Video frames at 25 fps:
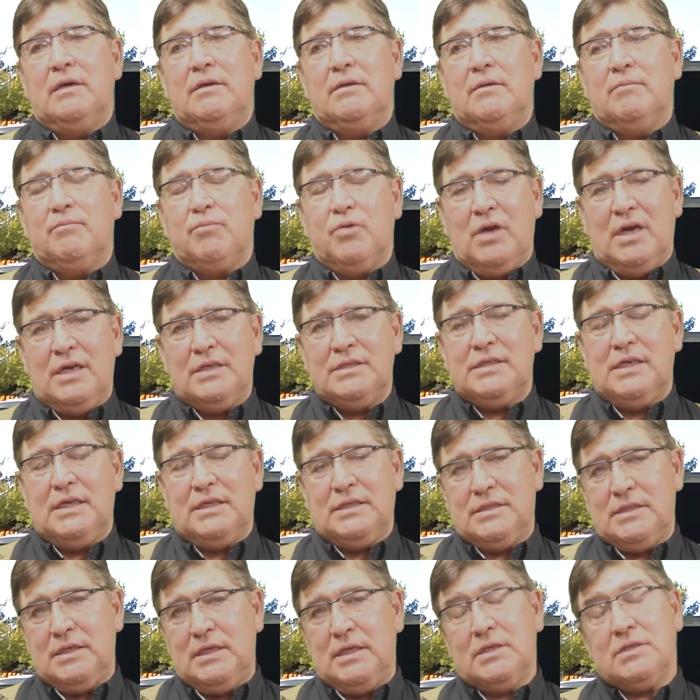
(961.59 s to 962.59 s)
the
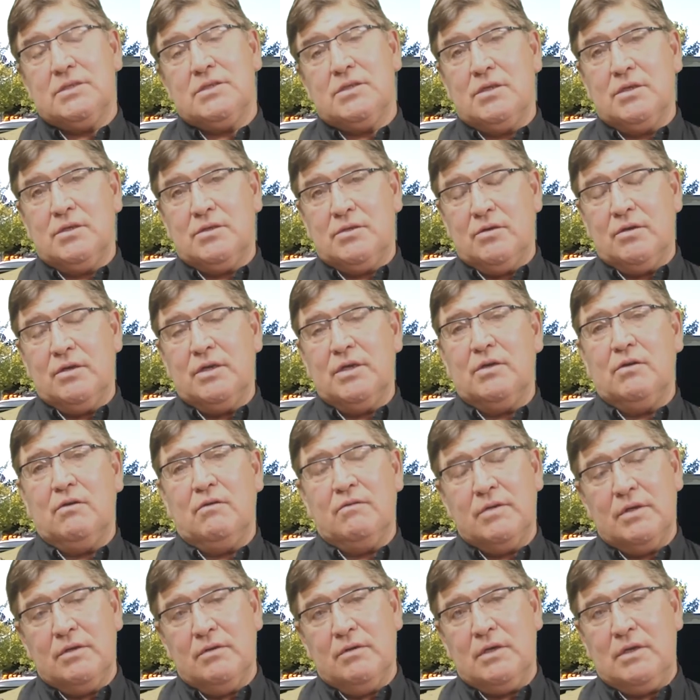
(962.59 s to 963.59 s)
process is to turn it
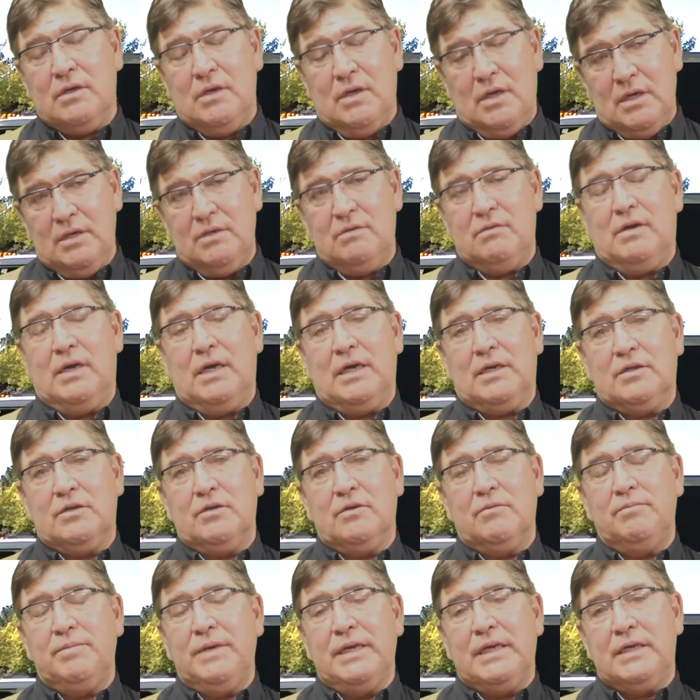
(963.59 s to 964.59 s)
over to a
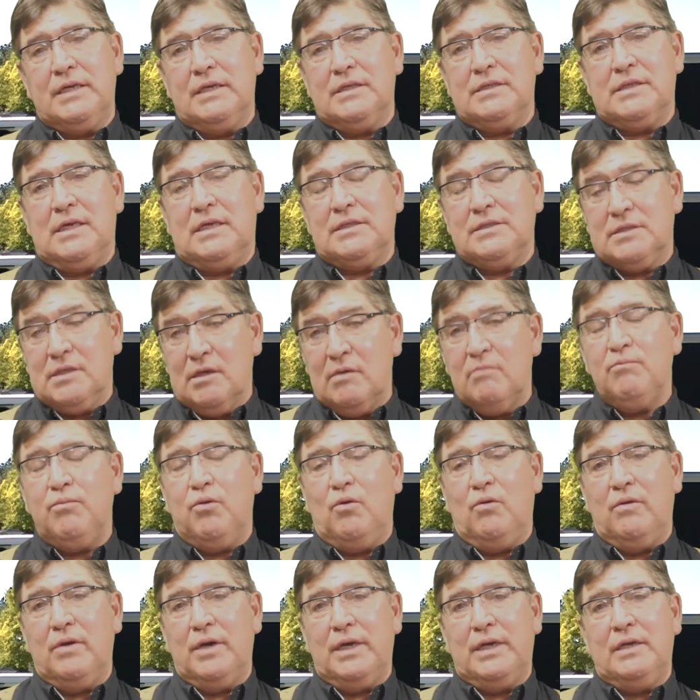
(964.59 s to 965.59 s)
contractor, because at some
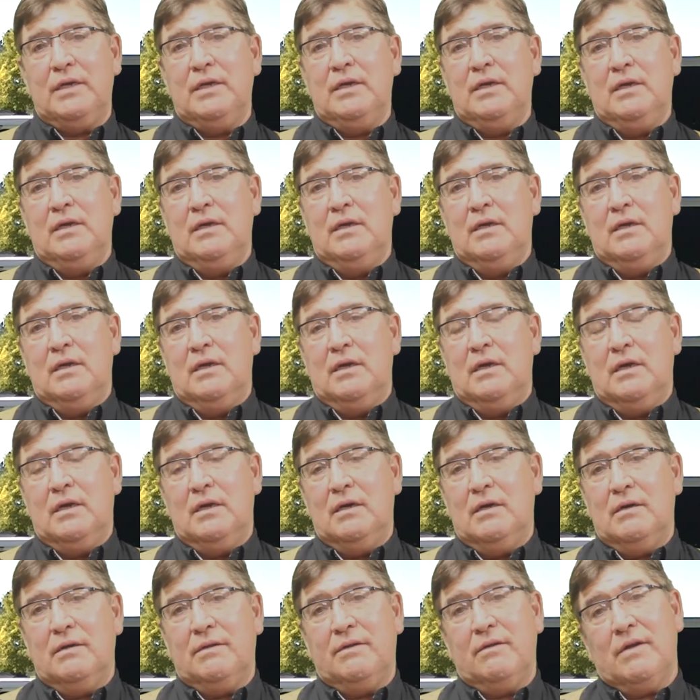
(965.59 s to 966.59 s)
point
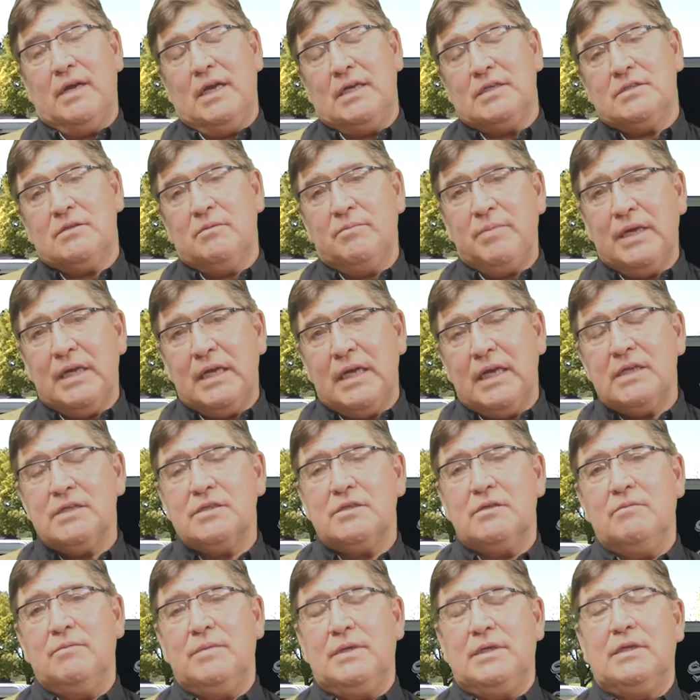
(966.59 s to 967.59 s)
there has to be an
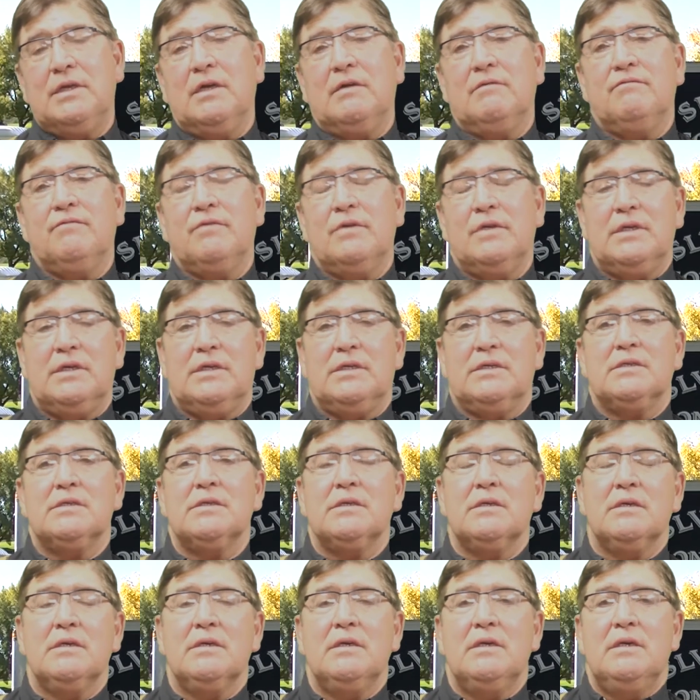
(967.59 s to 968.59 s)
estimate done for
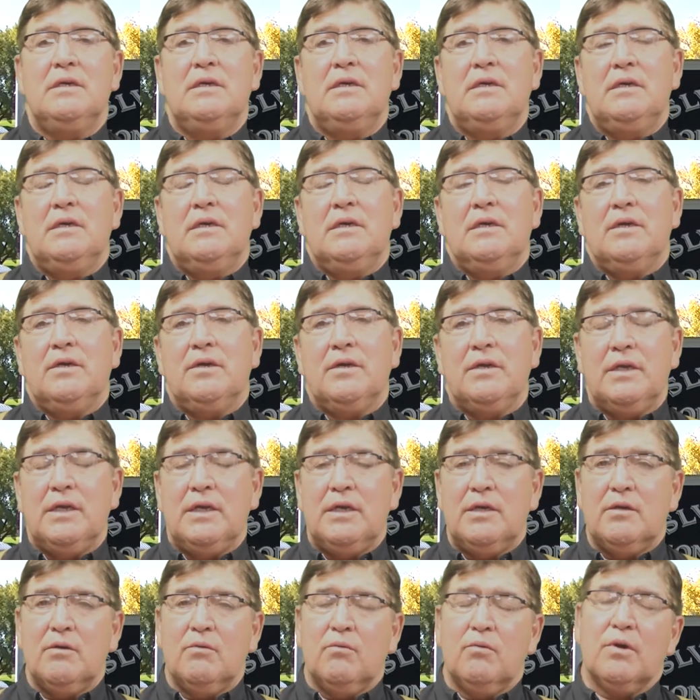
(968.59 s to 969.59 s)
this. You
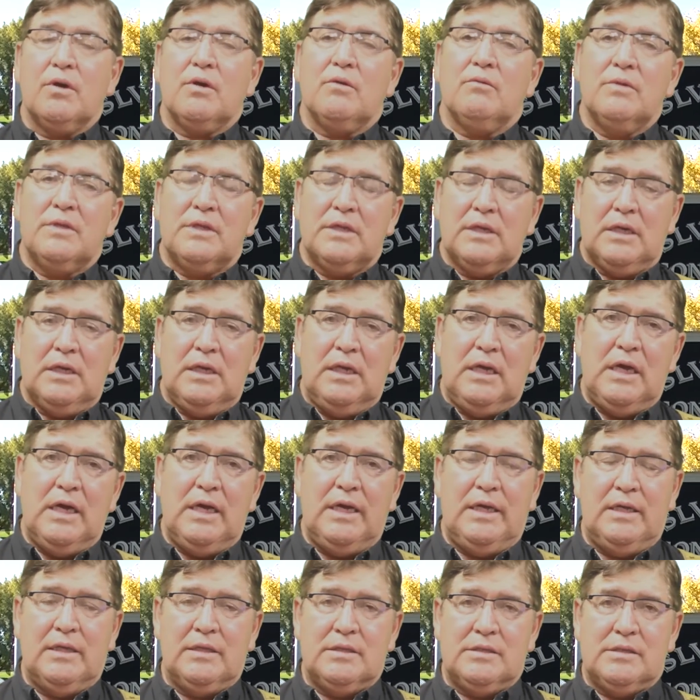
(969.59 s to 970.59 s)
need to work with the
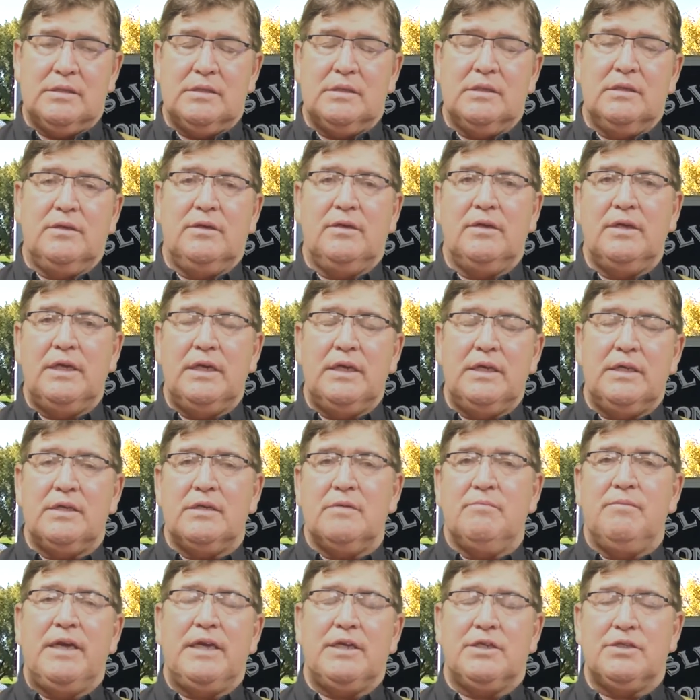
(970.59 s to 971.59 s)
clients. You need
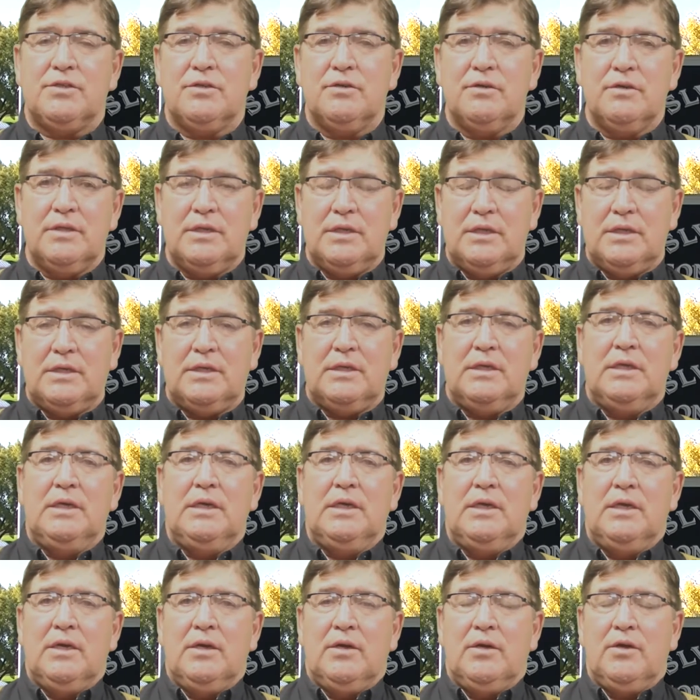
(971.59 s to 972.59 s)
to make sure that
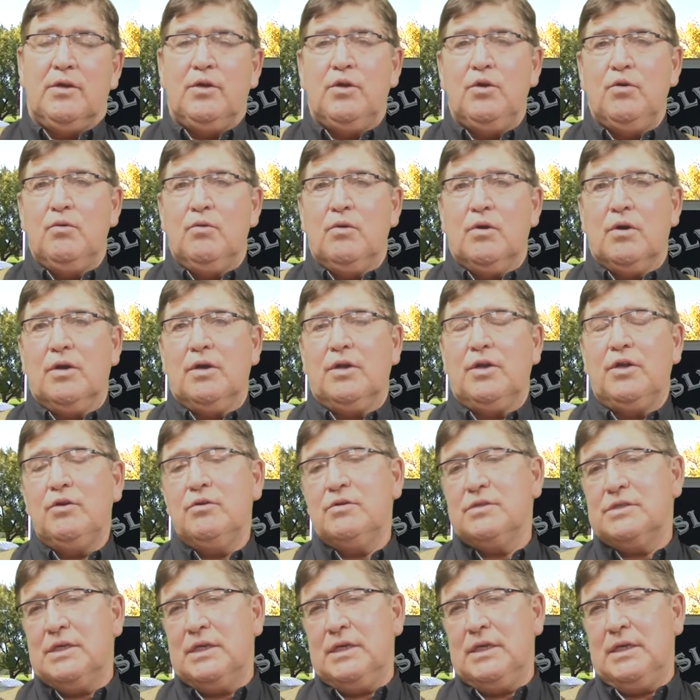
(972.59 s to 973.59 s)
you are
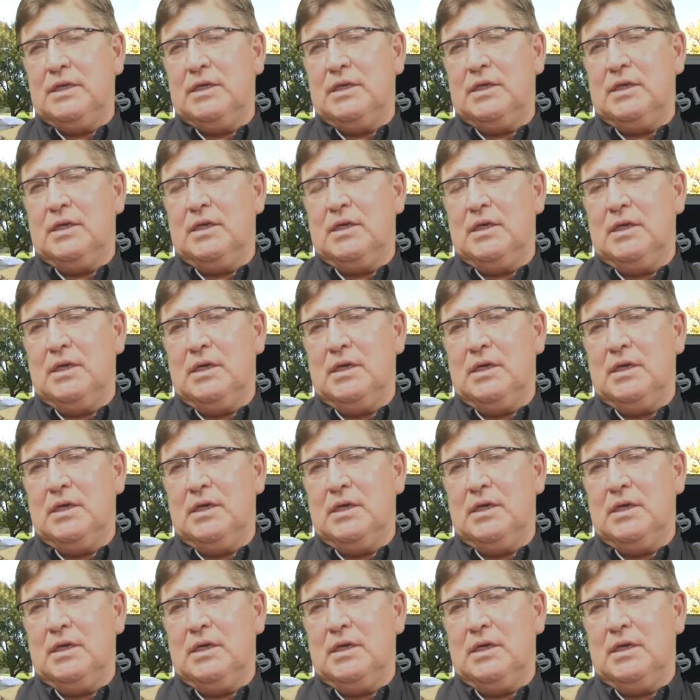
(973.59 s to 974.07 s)
using